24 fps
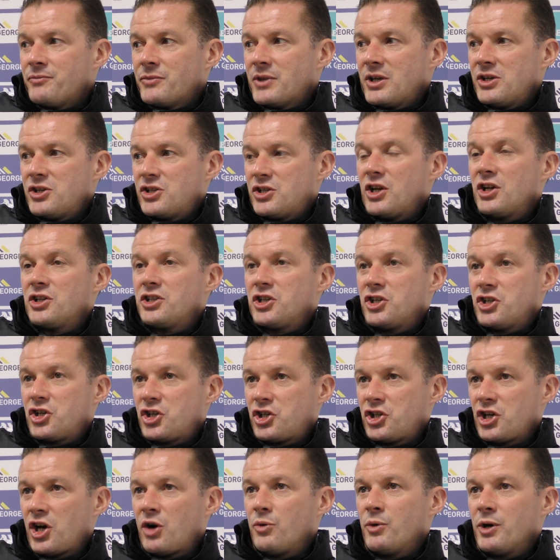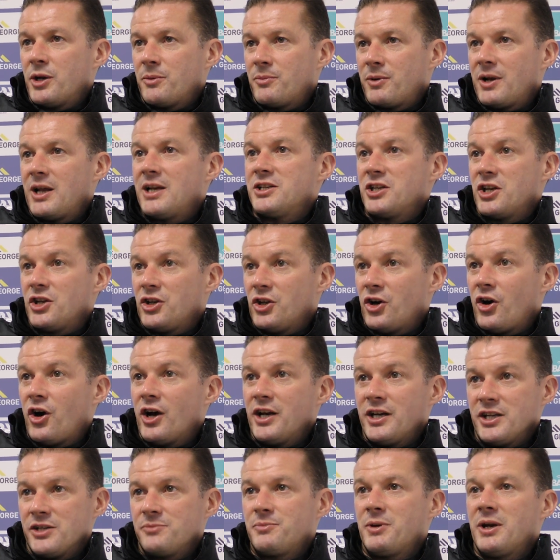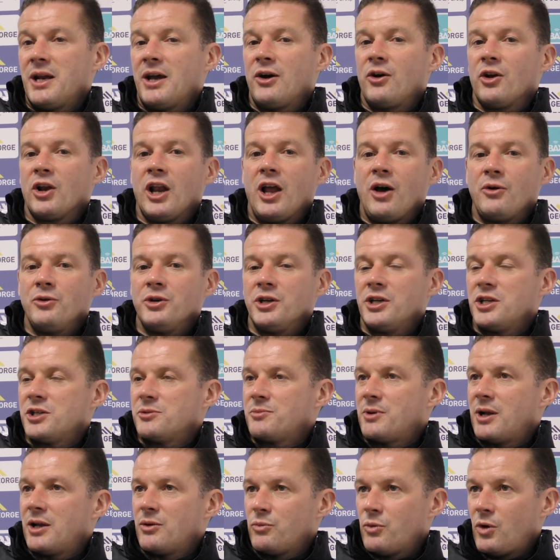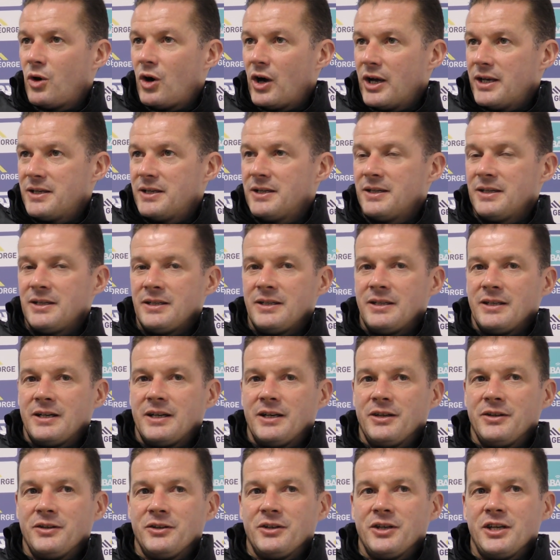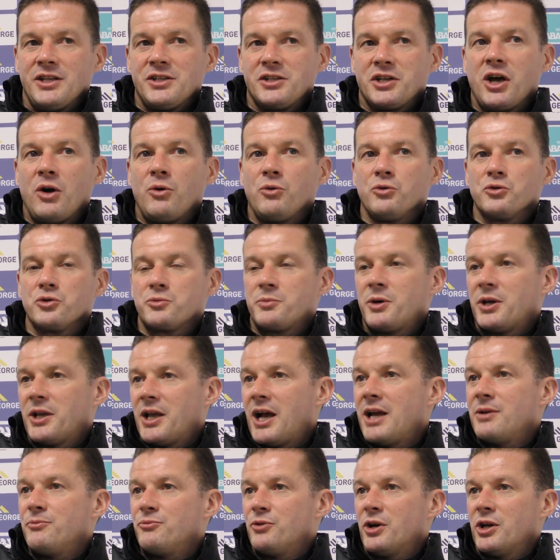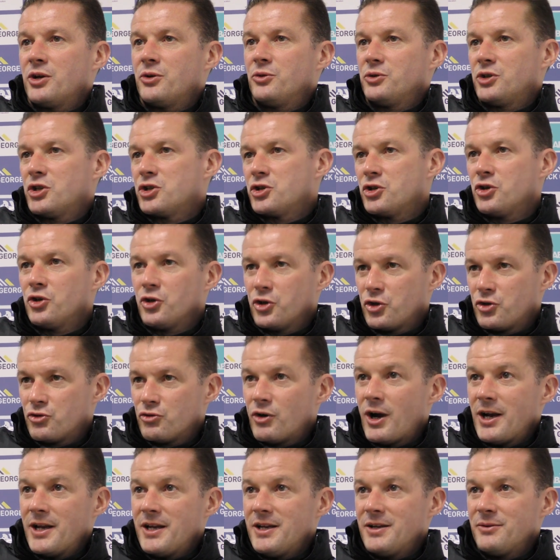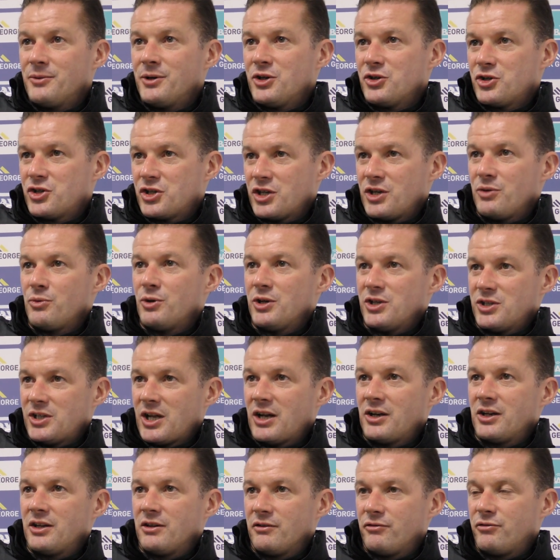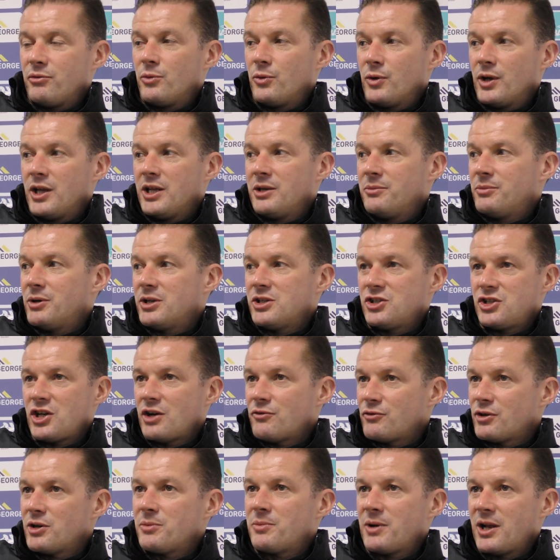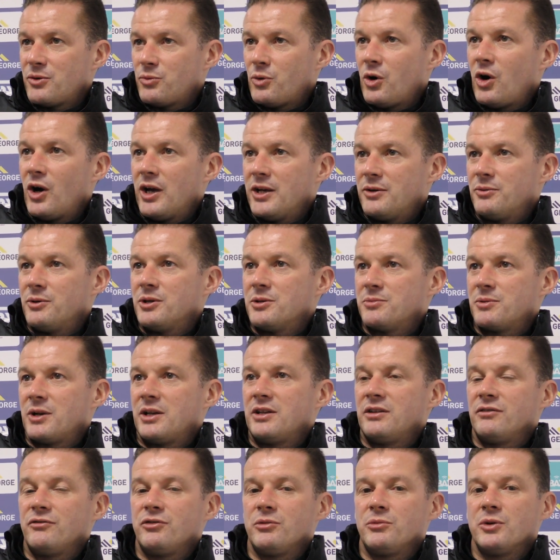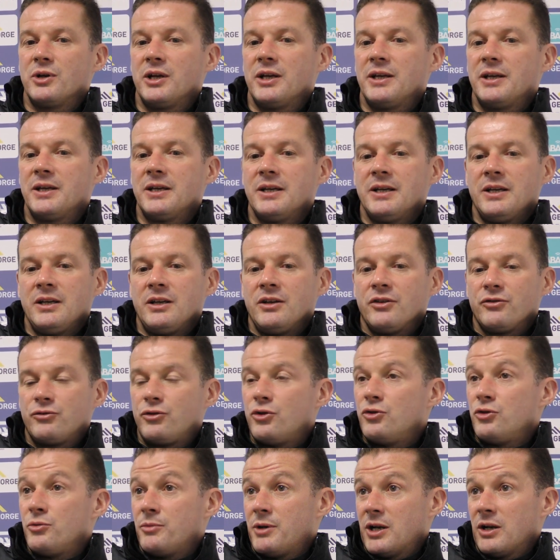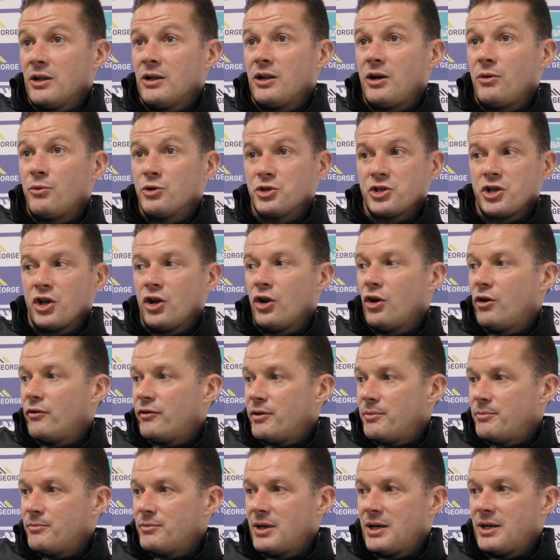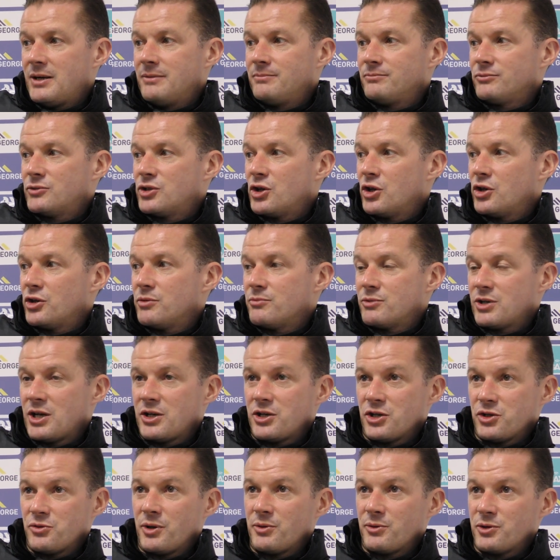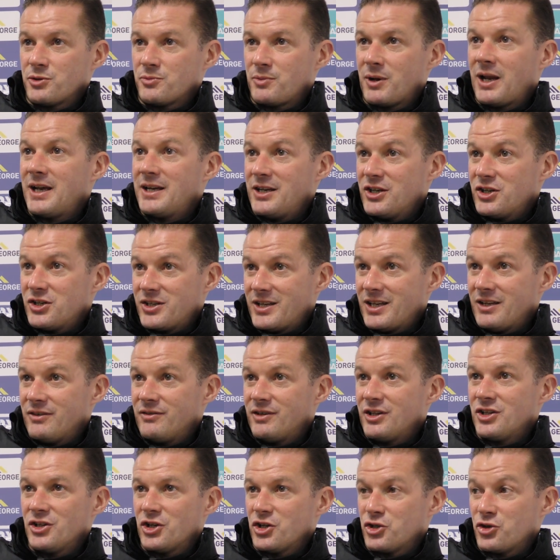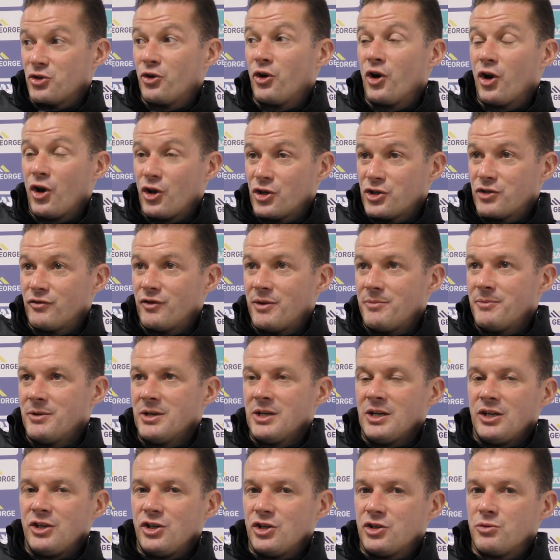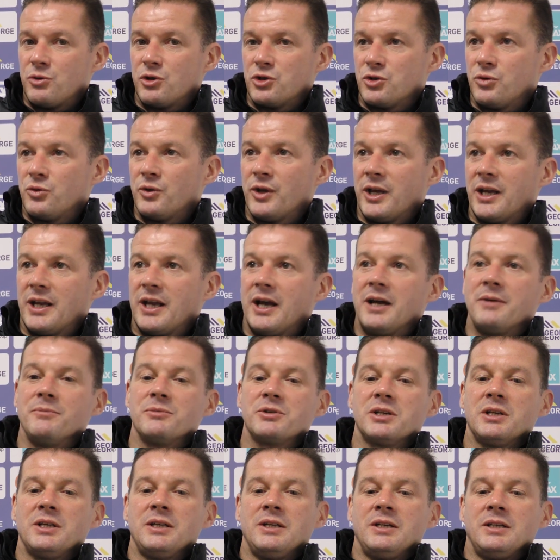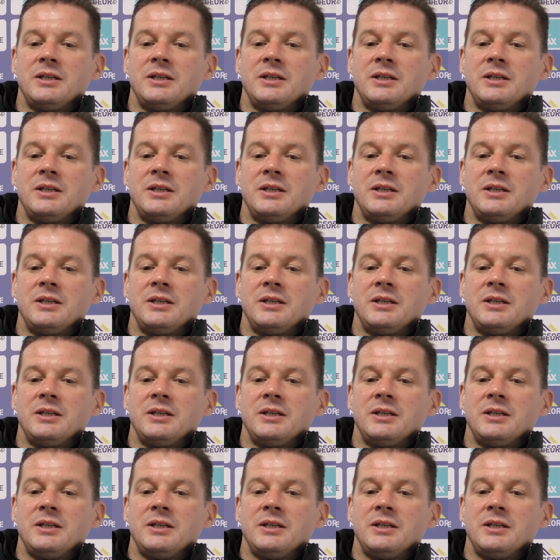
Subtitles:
he started to show when he plays at nine. He's been out on loan and he's played wide. And his goals per game record doesn't look great when you see what he's done in the Football League, but he's generally played wide when he's played in the Football League. Through the middle, I watched a lot of him. Tottenham's under-21s played at Stevenage and I saw a lot of him. I used to watch all their games.